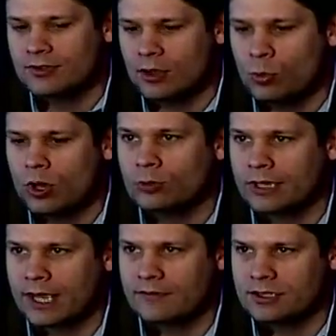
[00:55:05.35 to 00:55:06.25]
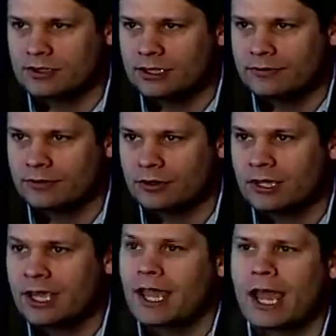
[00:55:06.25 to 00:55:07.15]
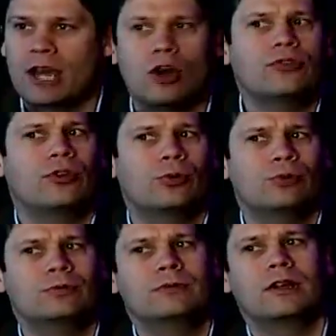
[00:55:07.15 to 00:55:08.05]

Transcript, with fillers: that one would have to deliver and also